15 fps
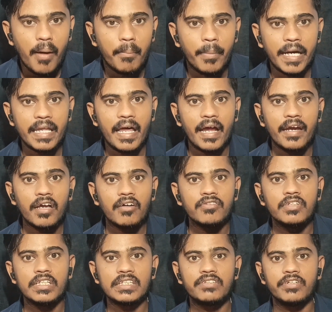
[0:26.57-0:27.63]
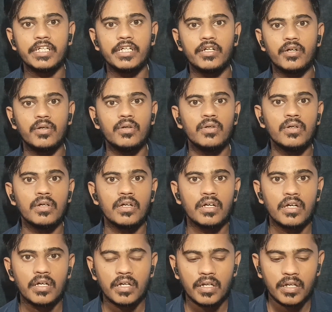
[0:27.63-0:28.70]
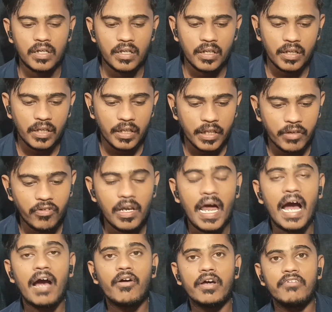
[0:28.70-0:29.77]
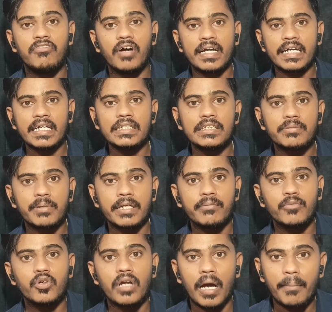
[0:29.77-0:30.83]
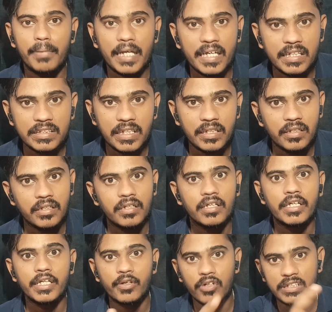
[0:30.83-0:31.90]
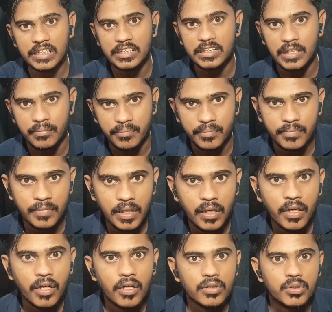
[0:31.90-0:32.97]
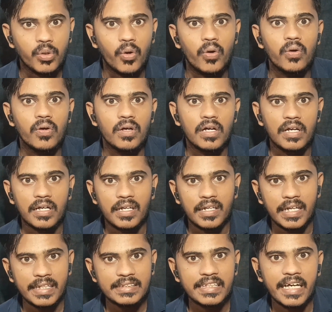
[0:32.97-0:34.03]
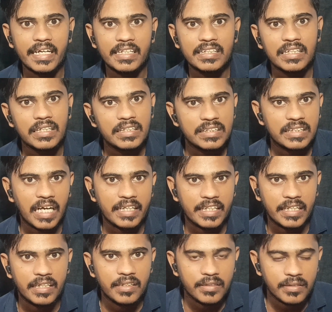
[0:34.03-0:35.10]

By the end of this video, you will have a working Spring Boot application in your system. So let's get started.